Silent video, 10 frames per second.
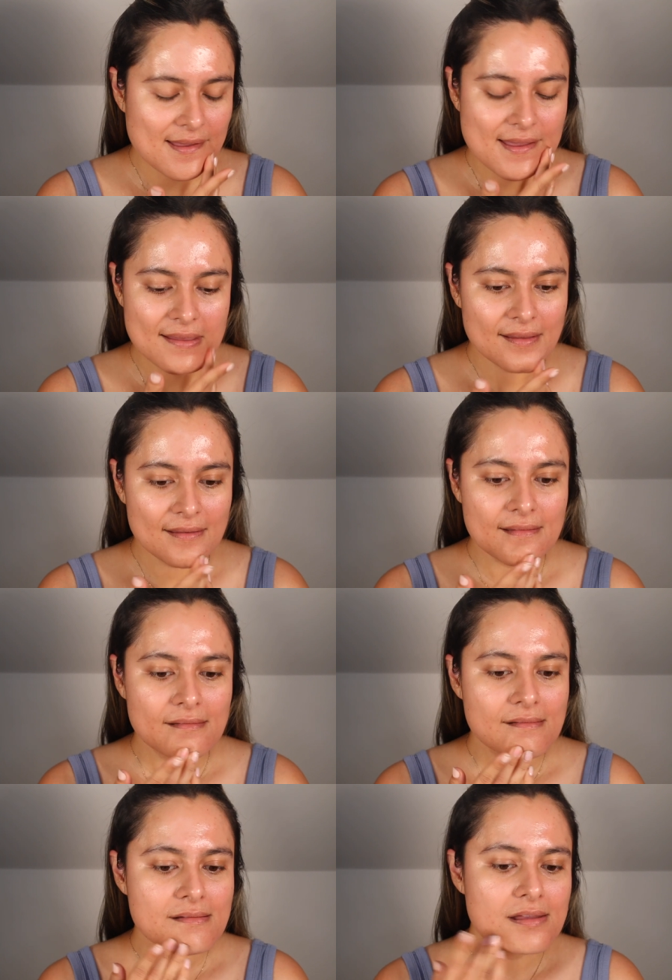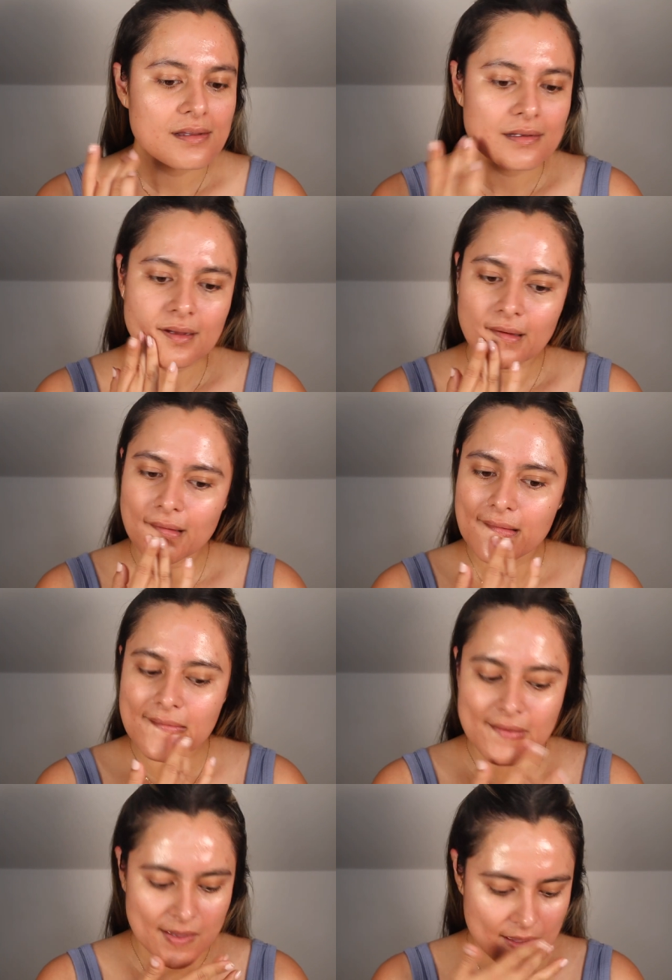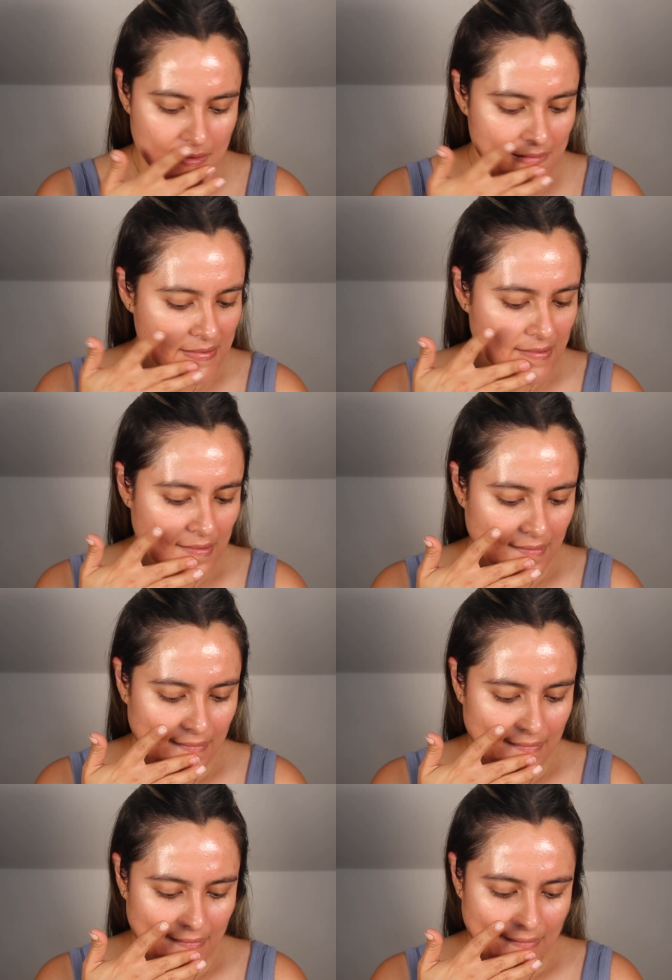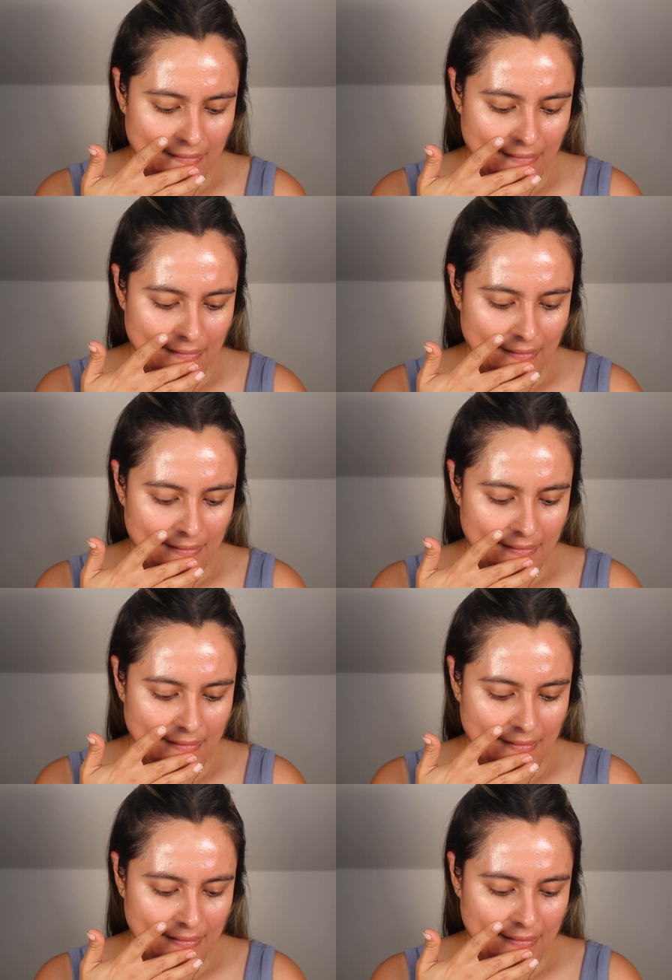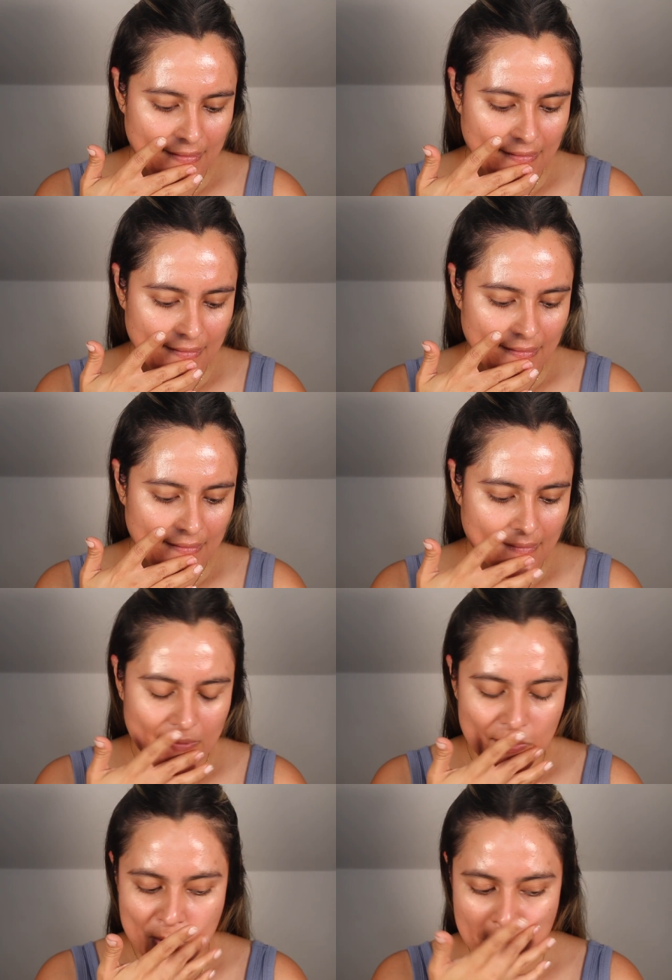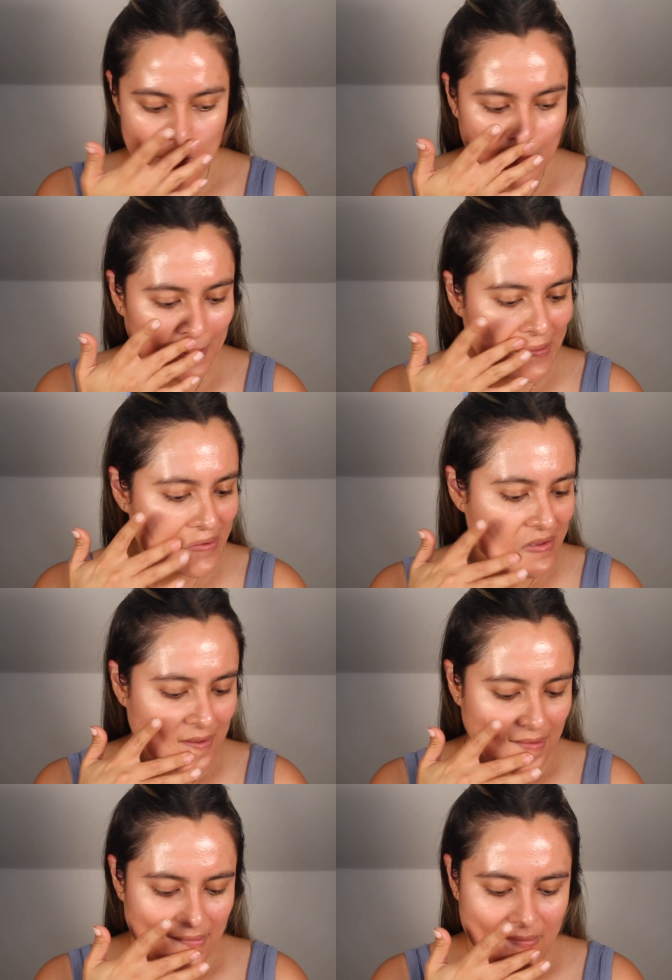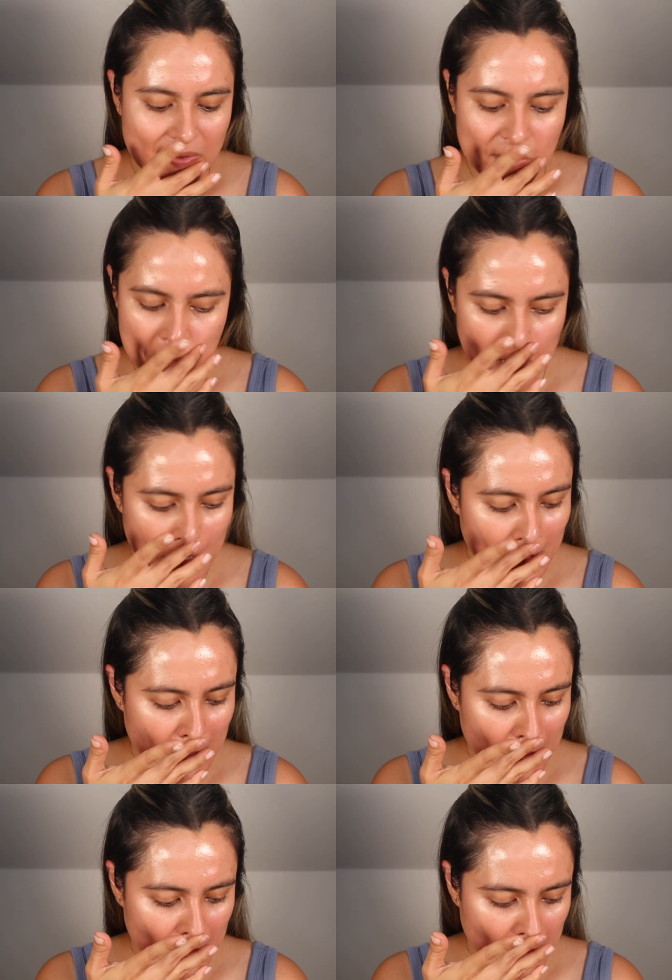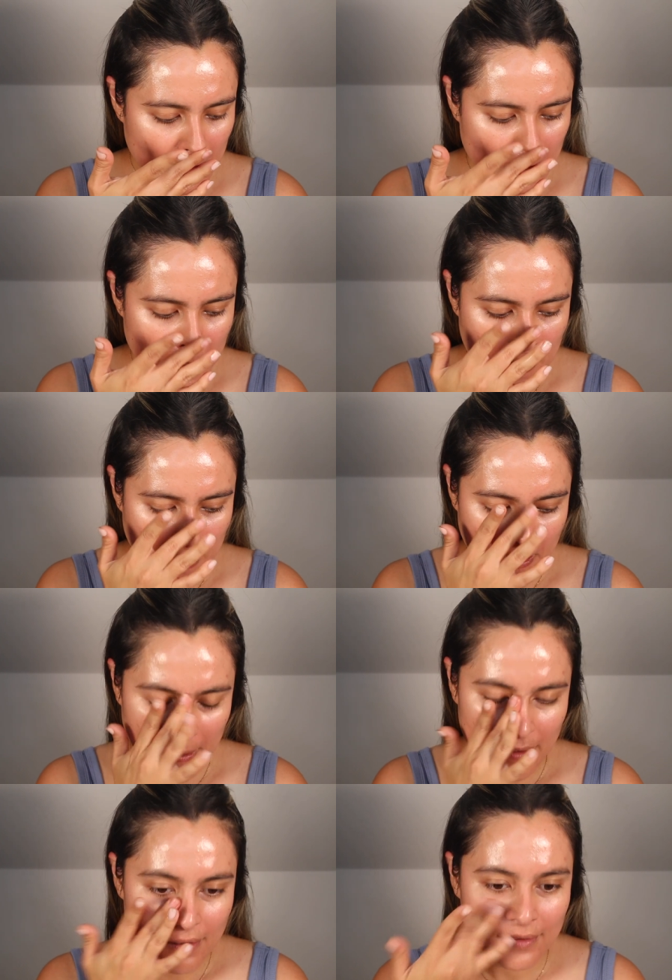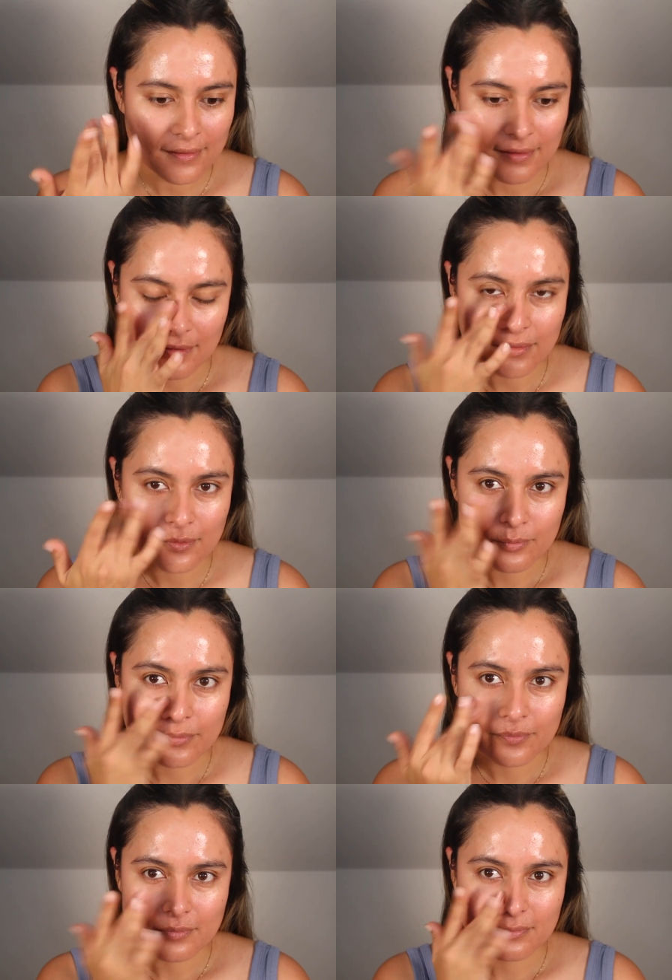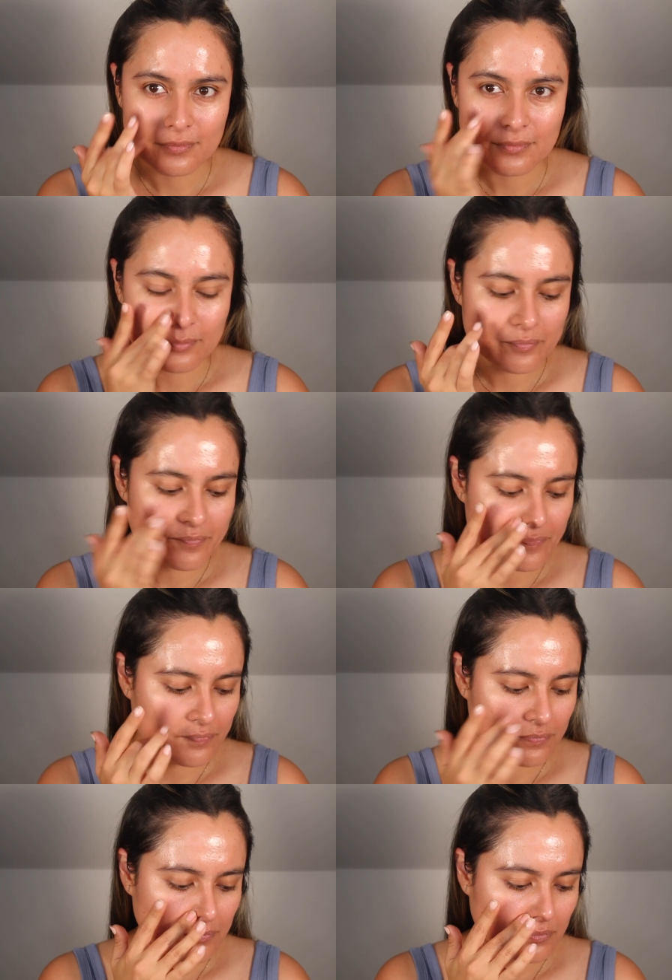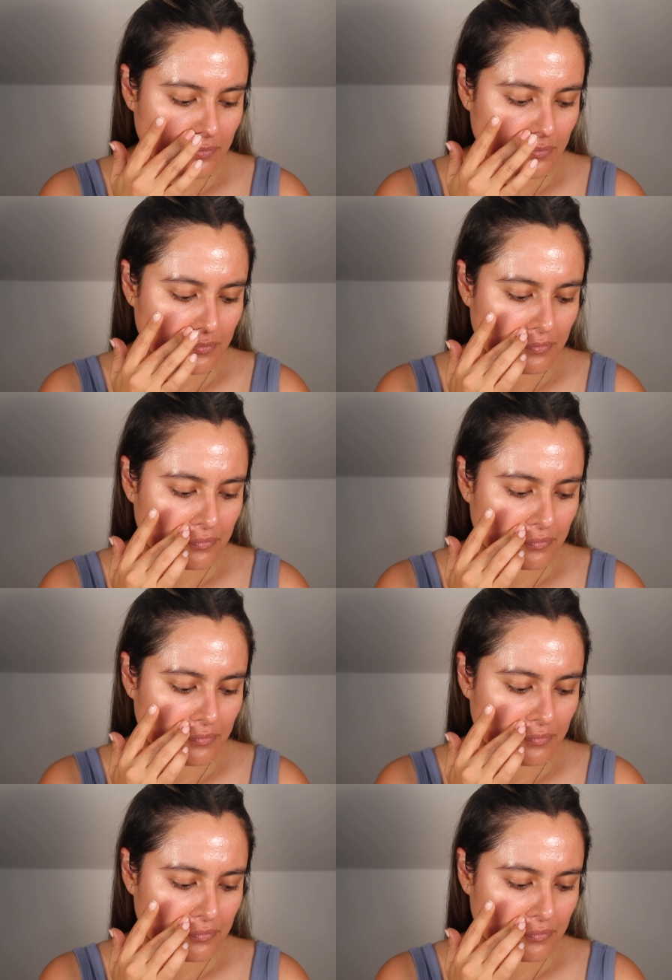skin, either on my hands, lips, or elbows. Um, I would definitely not use this during